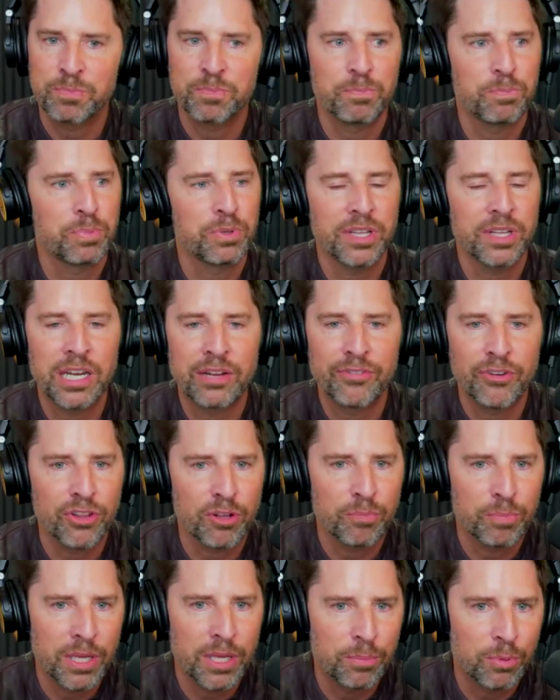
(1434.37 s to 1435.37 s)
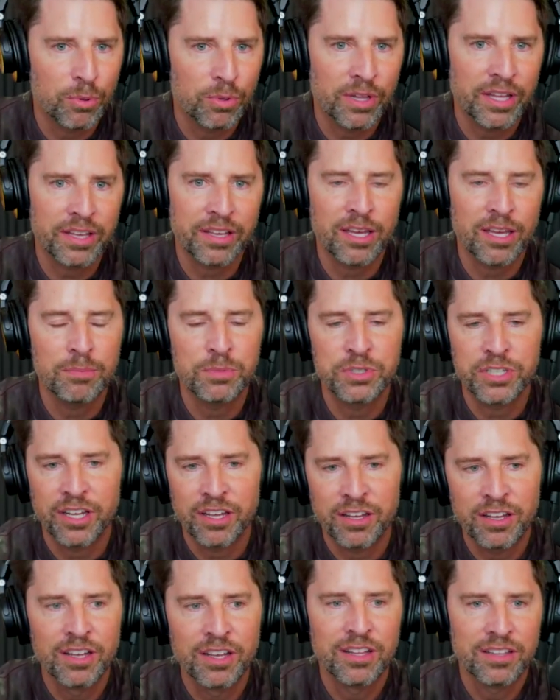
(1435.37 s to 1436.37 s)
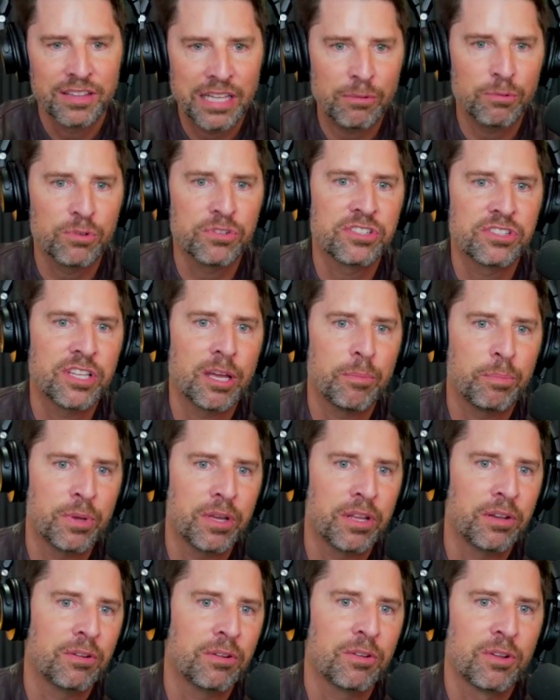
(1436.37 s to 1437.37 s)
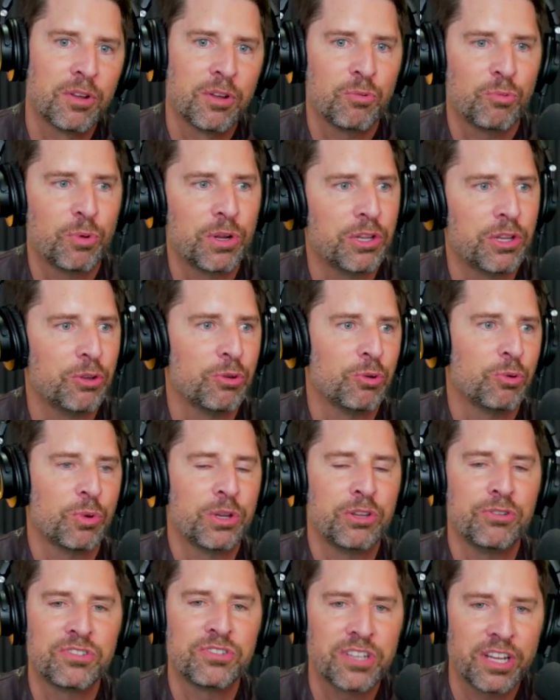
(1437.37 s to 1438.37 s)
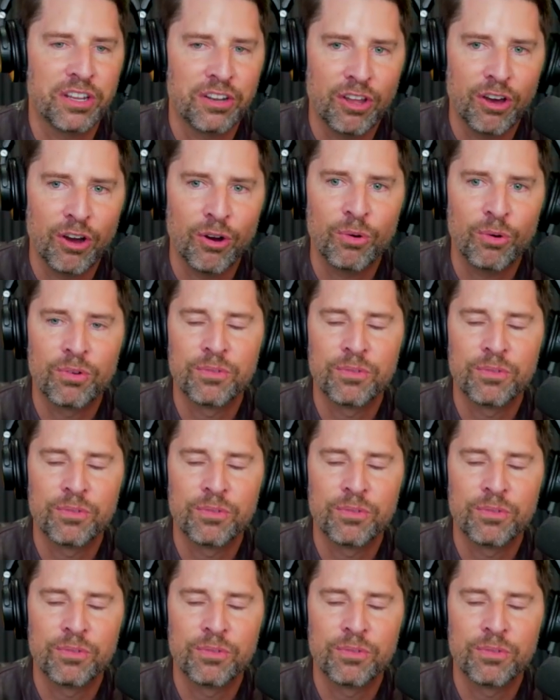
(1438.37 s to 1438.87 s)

plenty of other people like MJ that will step in when you when you say no